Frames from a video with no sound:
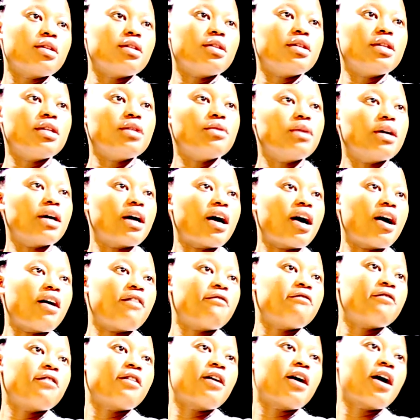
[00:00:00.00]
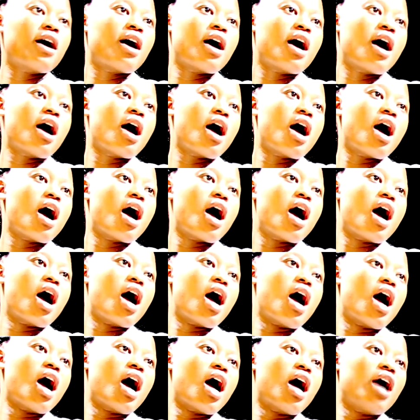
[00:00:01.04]
D, we have
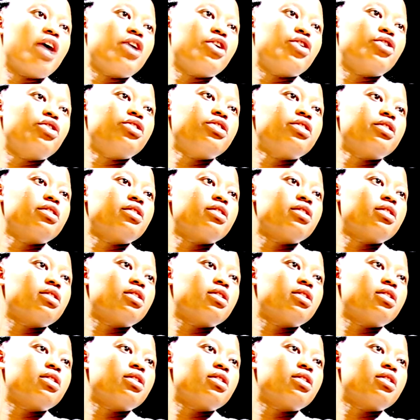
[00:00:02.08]
iron